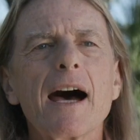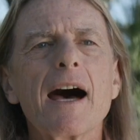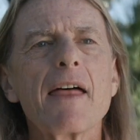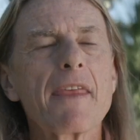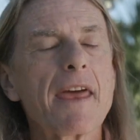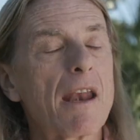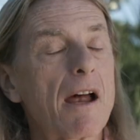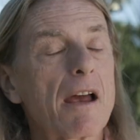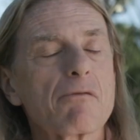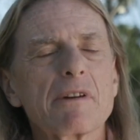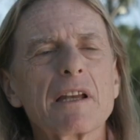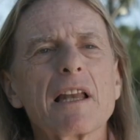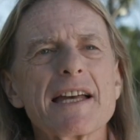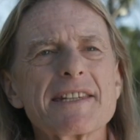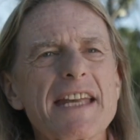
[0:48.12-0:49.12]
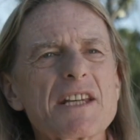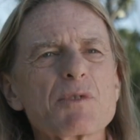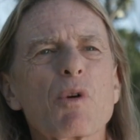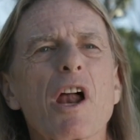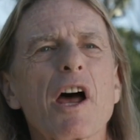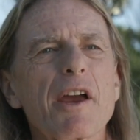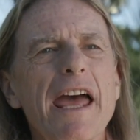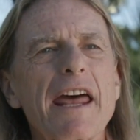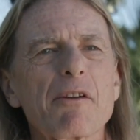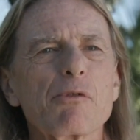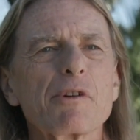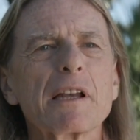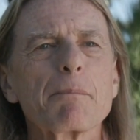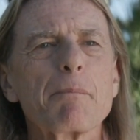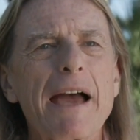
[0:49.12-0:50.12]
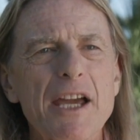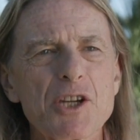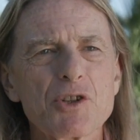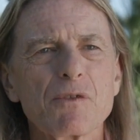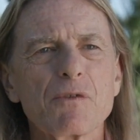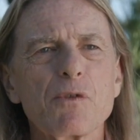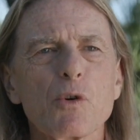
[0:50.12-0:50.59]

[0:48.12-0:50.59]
And then I realised that's what I had a real passion